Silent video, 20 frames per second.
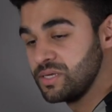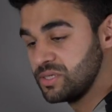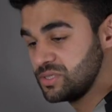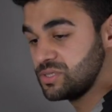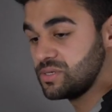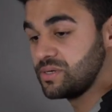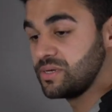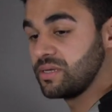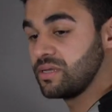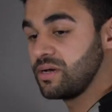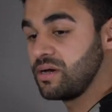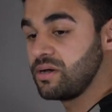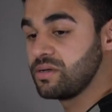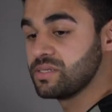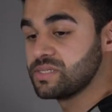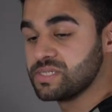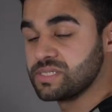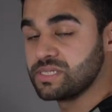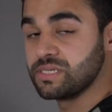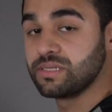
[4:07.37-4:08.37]
to
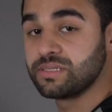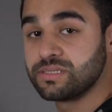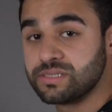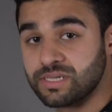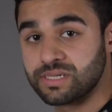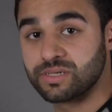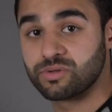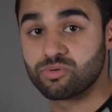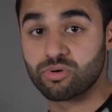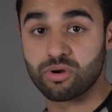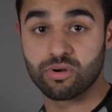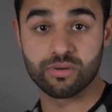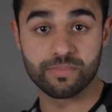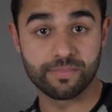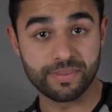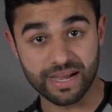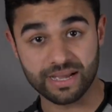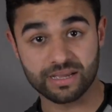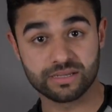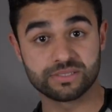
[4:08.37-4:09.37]
enhance it and grow it
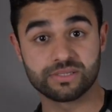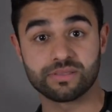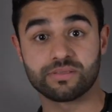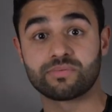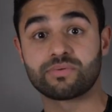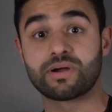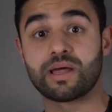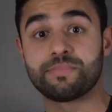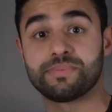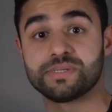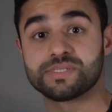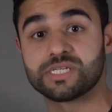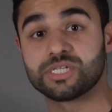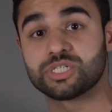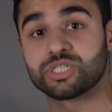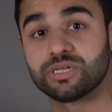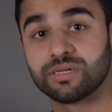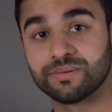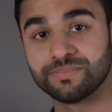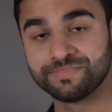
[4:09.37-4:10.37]
back to the right
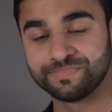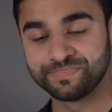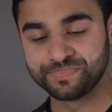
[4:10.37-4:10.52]
position.